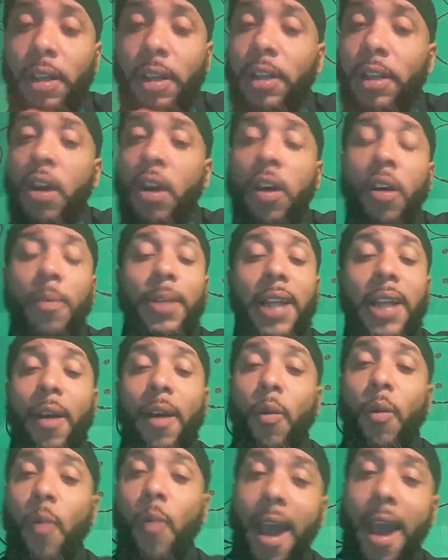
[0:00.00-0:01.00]
Y'all gonna be like,
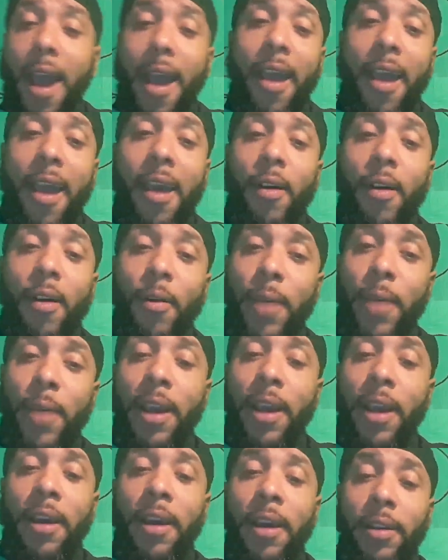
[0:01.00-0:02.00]
wow,
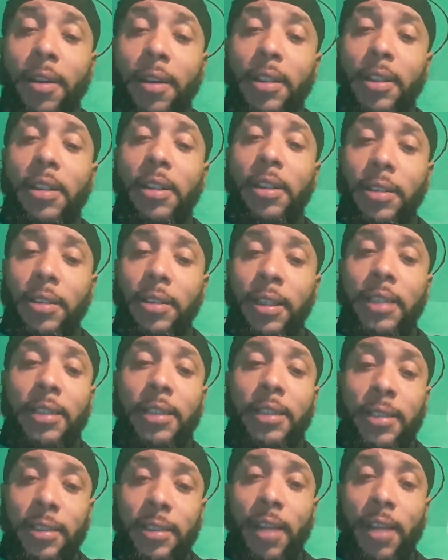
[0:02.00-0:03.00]
man, this is
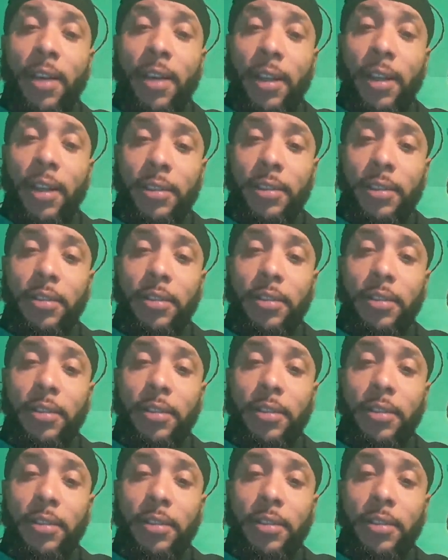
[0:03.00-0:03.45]
serious.